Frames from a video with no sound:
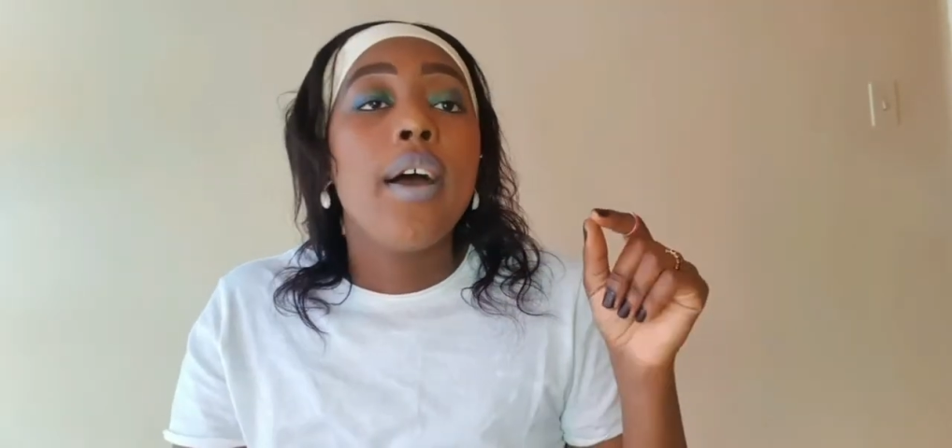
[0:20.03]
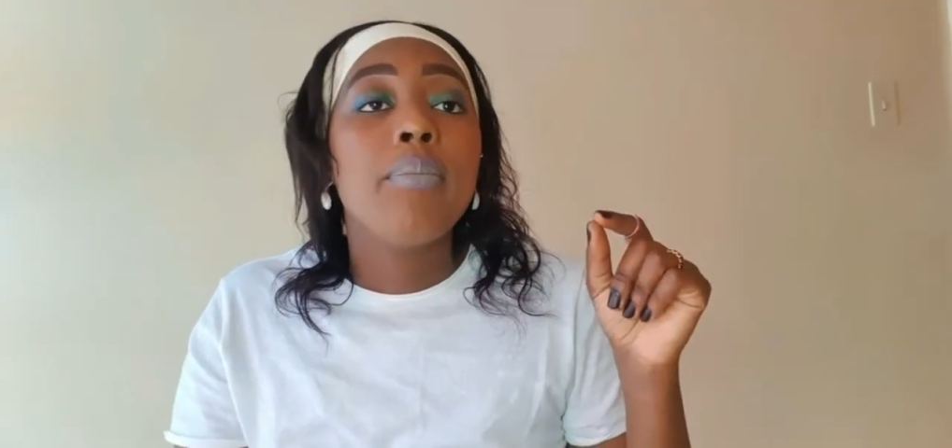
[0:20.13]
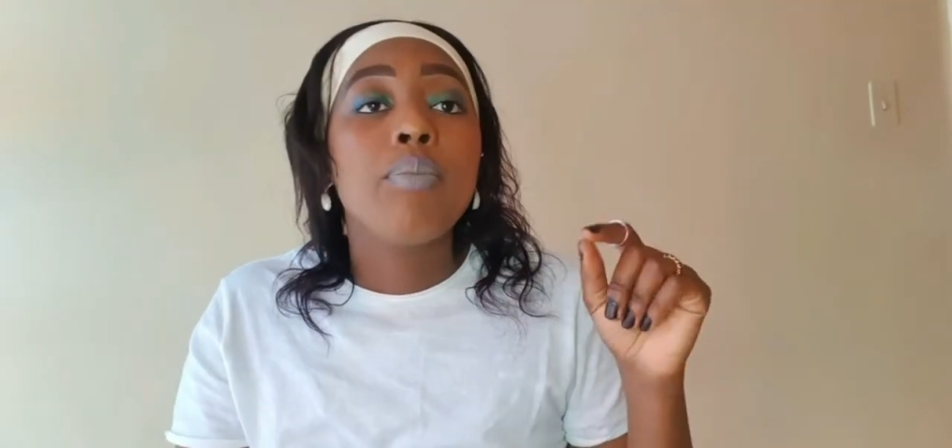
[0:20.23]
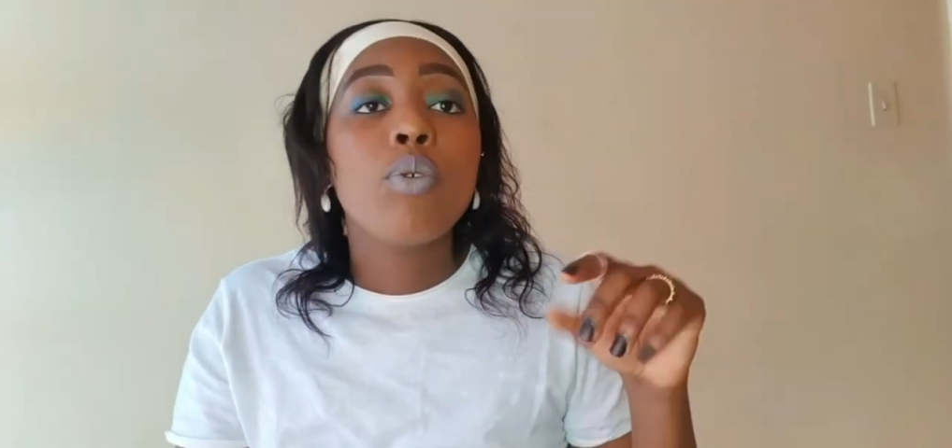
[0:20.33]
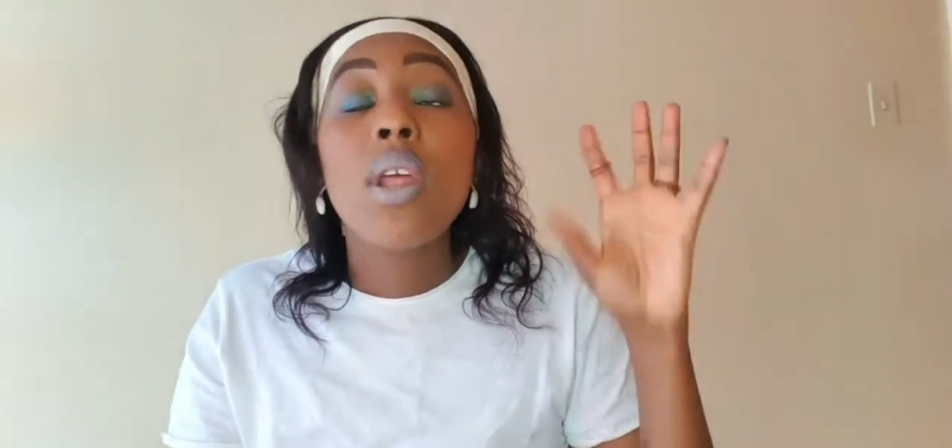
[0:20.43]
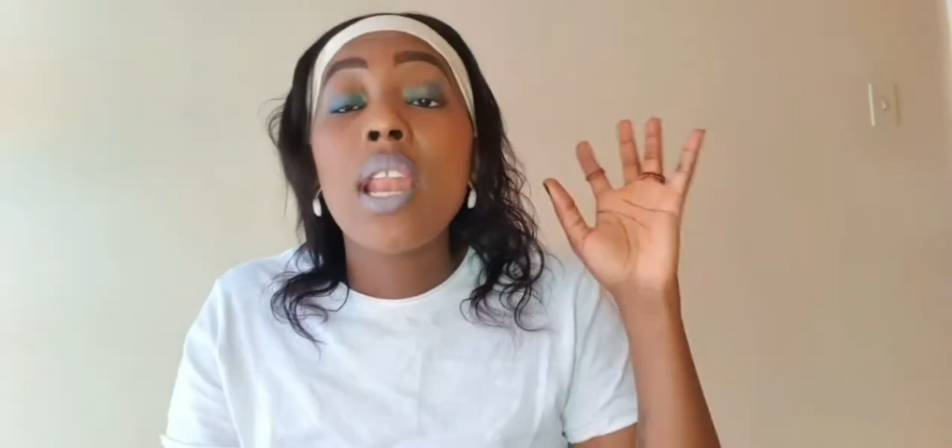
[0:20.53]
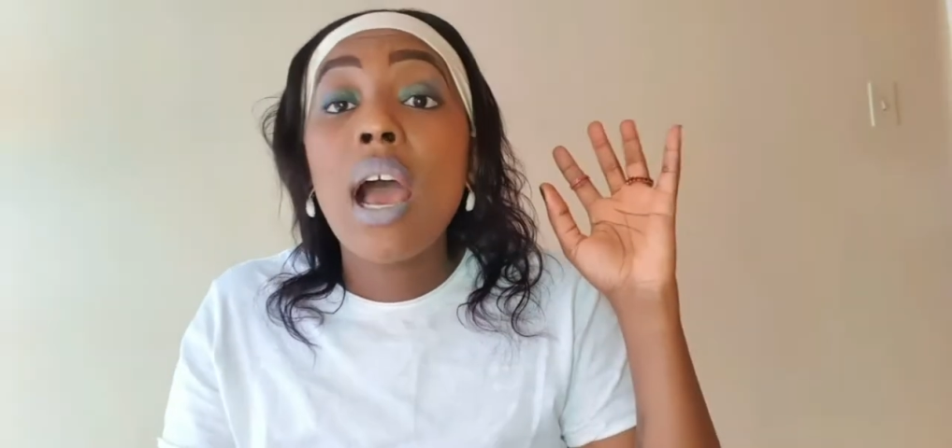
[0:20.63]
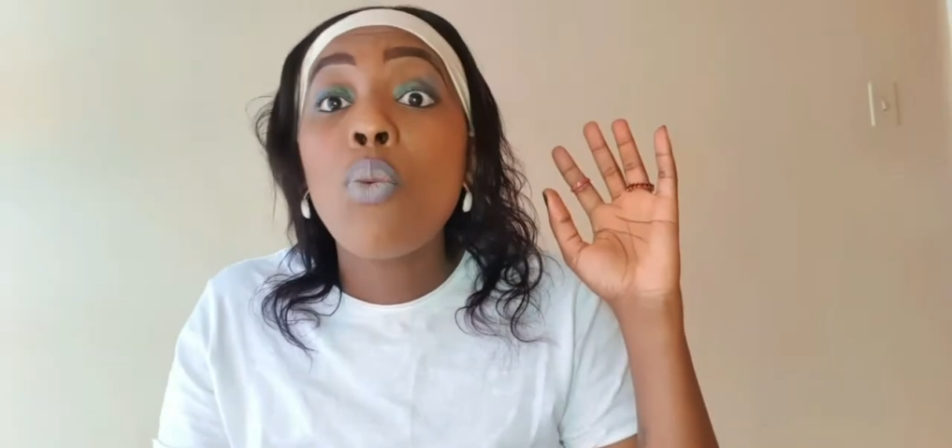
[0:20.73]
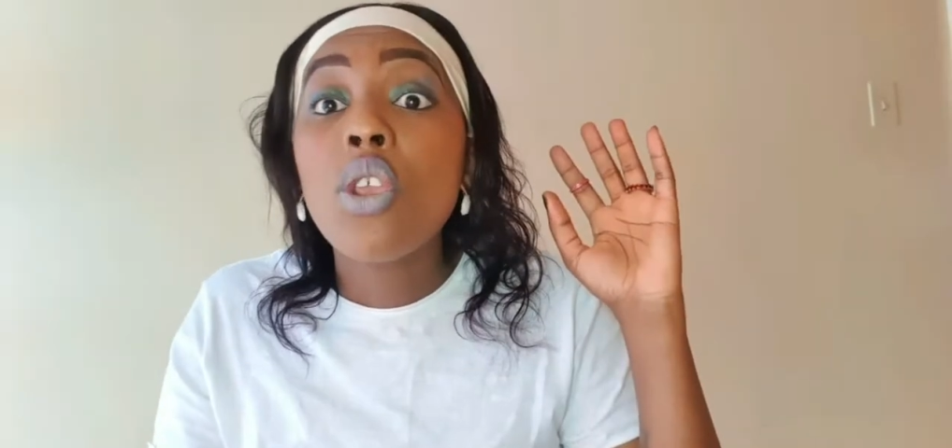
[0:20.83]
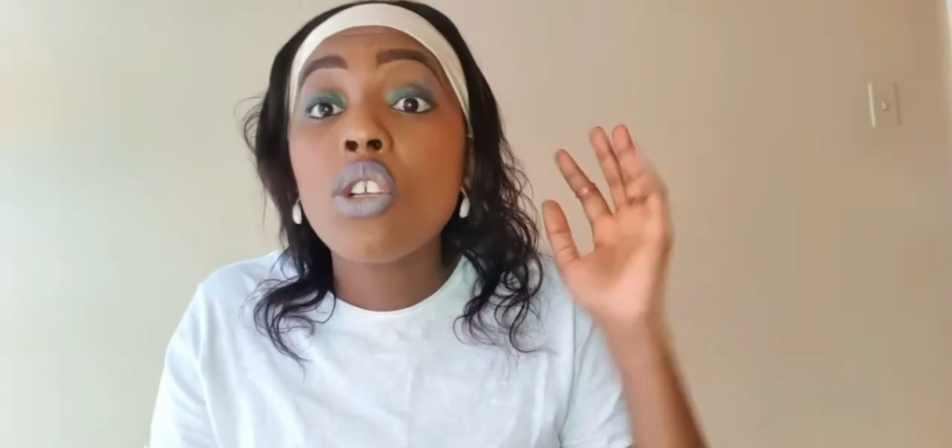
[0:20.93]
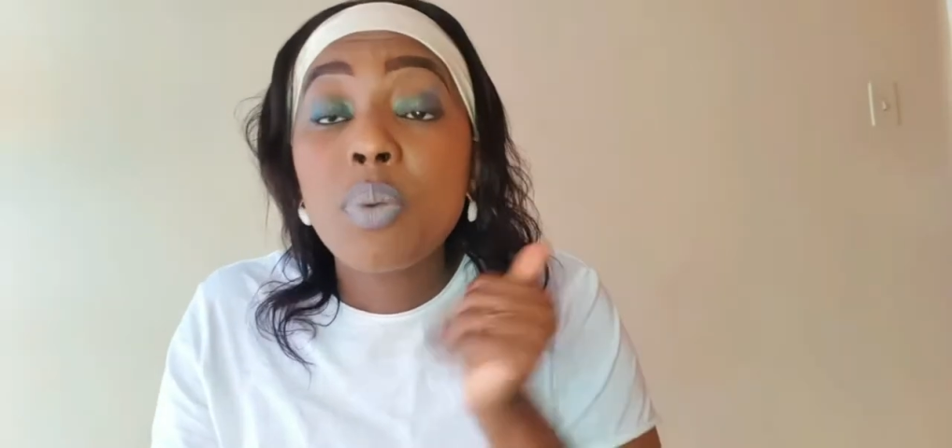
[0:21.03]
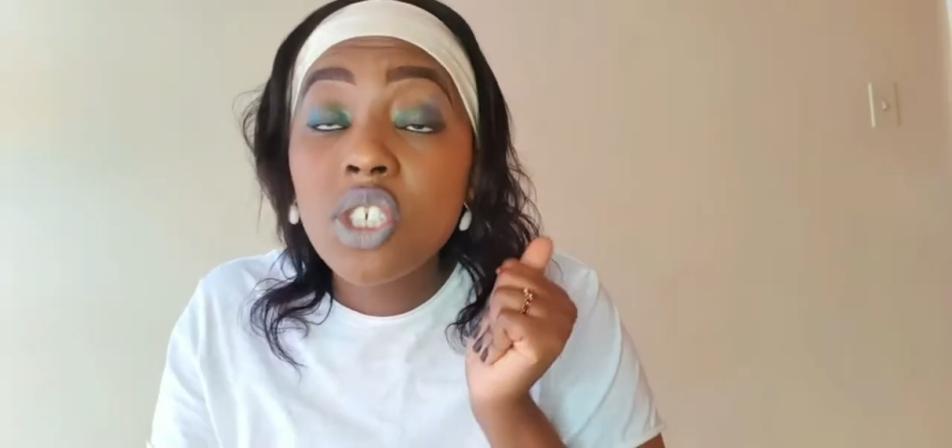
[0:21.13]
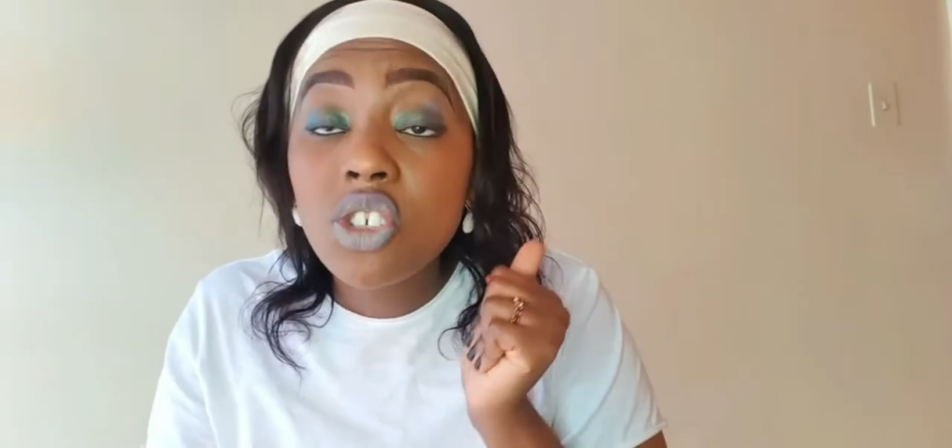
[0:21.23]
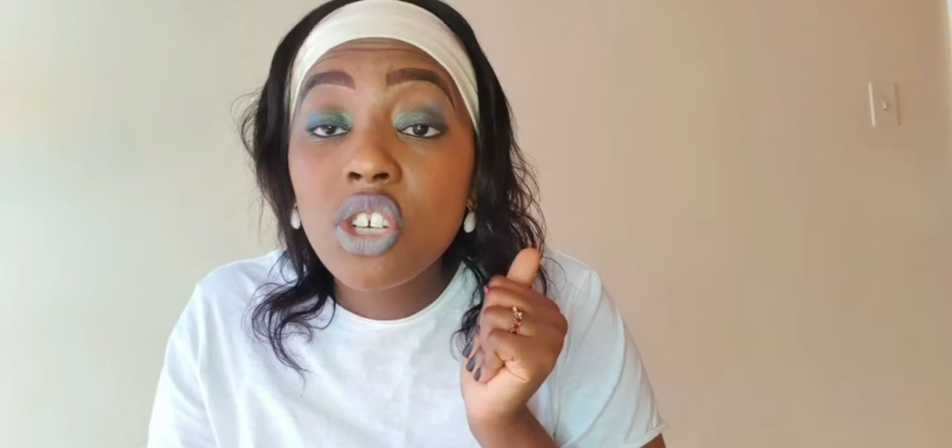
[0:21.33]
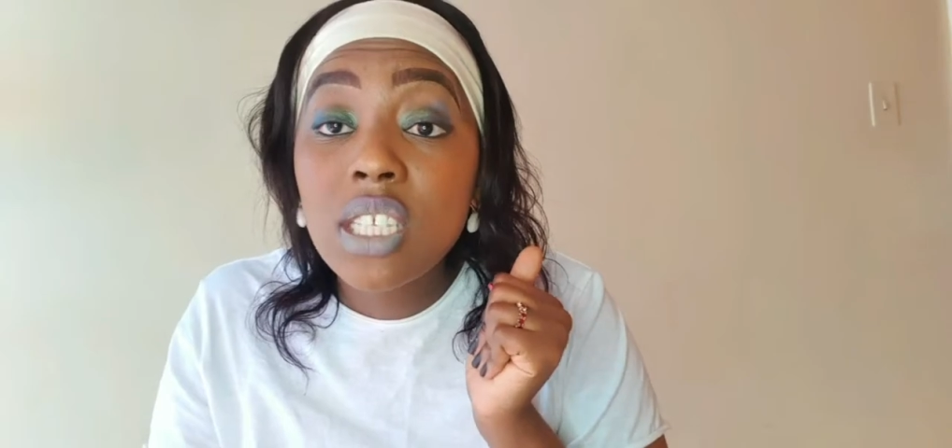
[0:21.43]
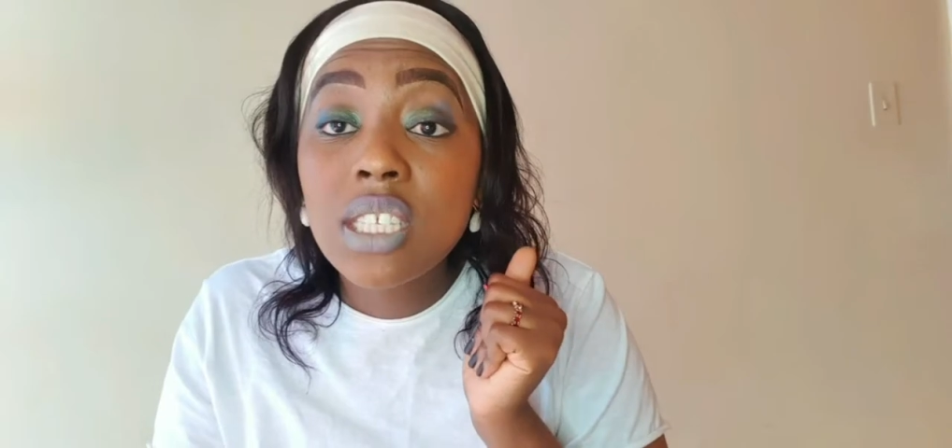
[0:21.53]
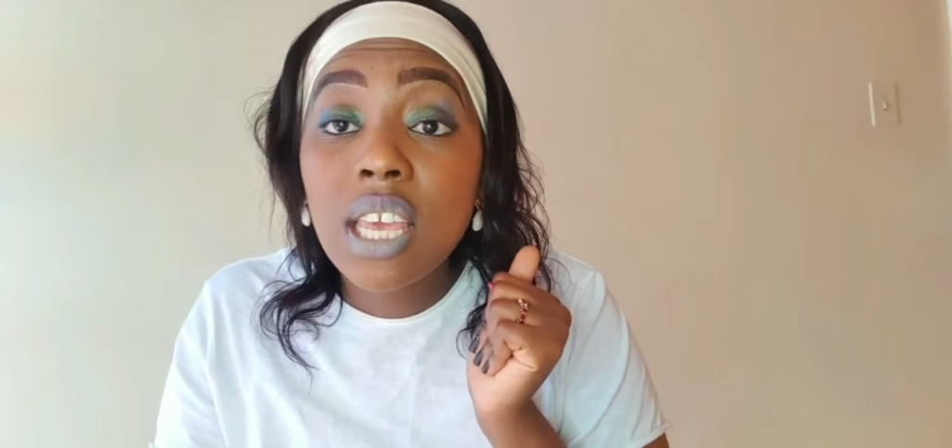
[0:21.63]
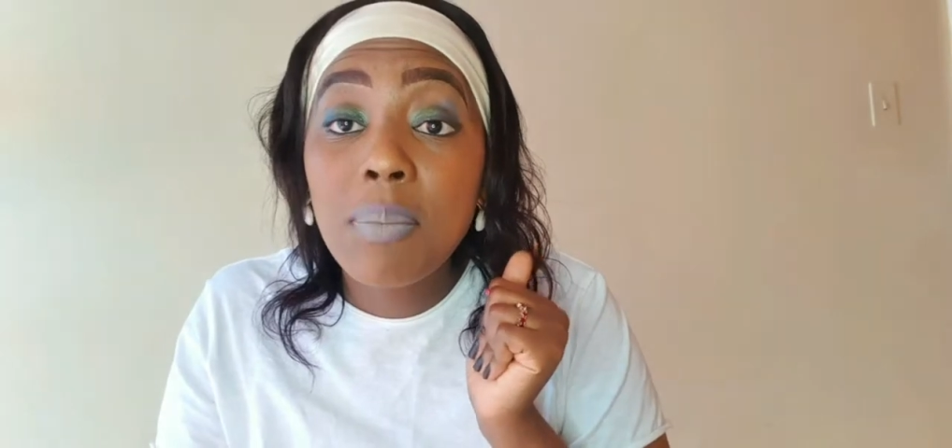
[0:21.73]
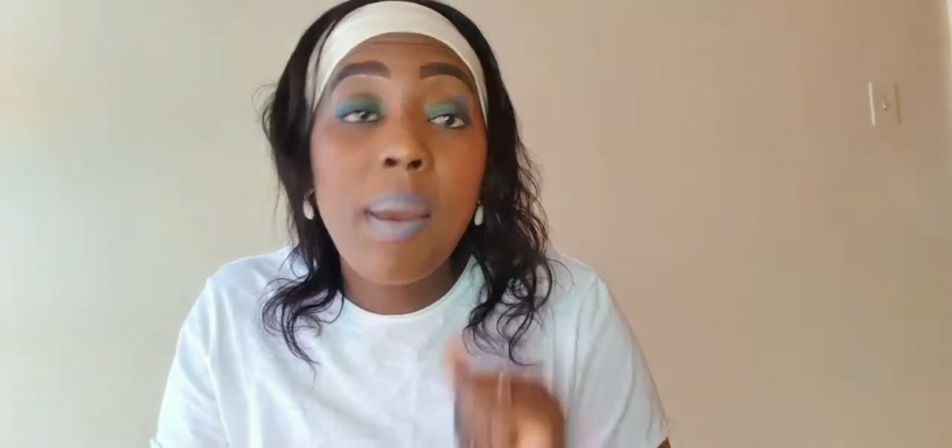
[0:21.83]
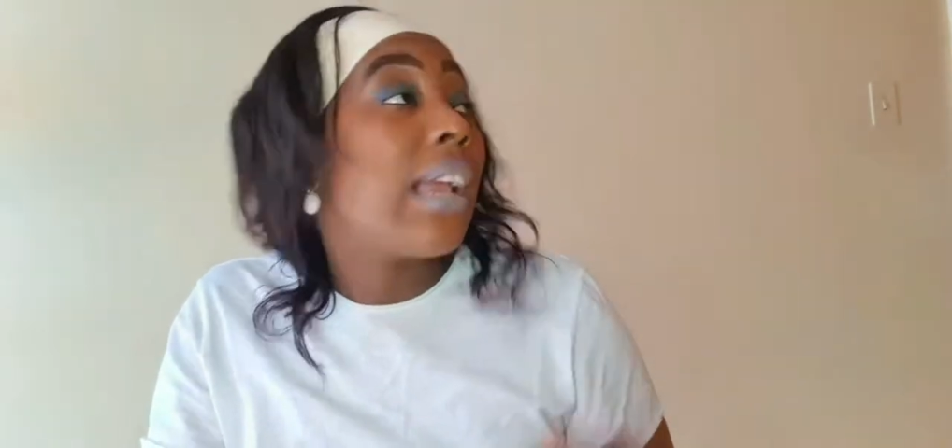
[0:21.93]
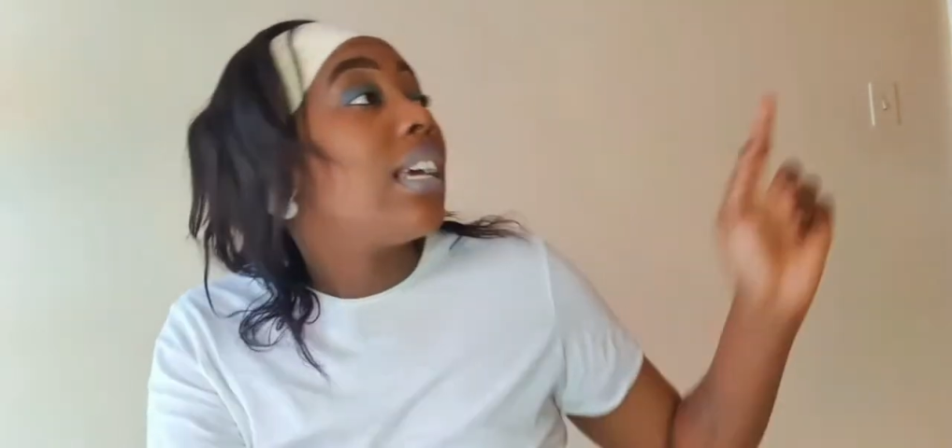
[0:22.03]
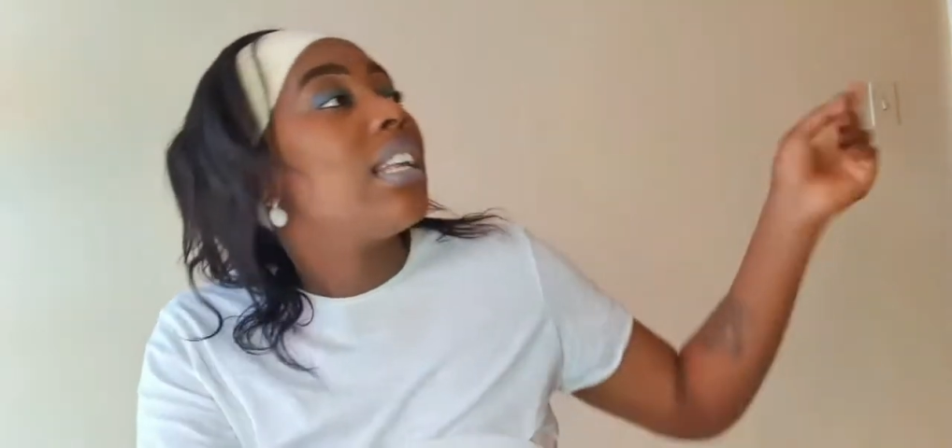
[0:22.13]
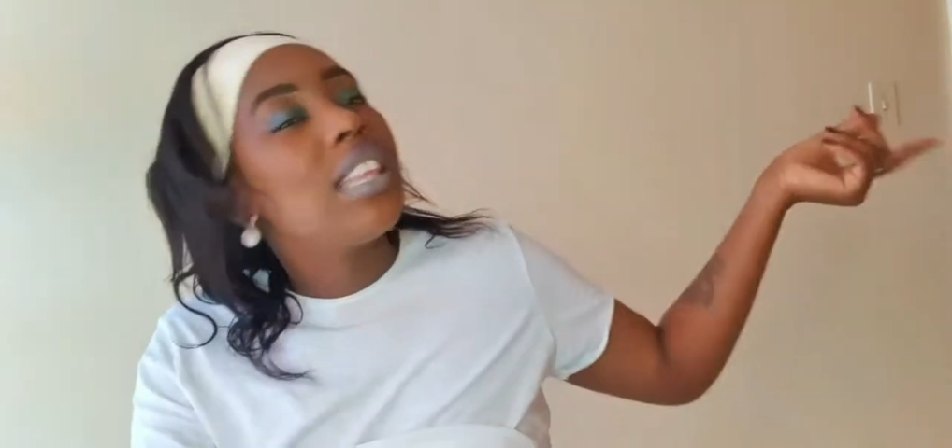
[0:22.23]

When your special trays get back,